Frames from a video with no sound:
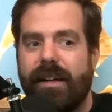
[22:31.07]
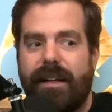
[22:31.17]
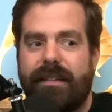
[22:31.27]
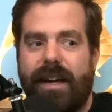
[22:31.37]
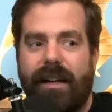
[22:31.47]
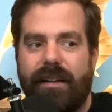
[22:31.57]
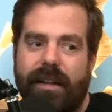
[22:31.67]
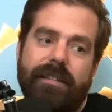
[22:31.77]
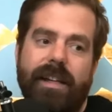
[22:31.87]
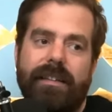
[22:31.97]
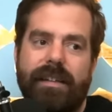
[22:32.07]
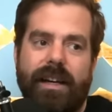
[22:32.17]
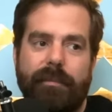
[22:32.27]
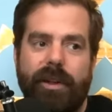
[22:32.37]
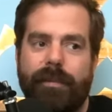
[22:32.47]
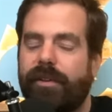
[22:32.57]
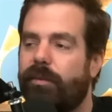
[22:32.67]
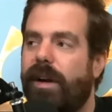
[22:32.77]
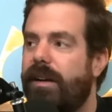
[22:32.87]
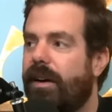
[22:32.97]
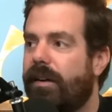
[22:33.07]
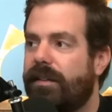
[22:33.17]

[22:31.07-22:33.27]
It's not, they say it's not a blip on the radar.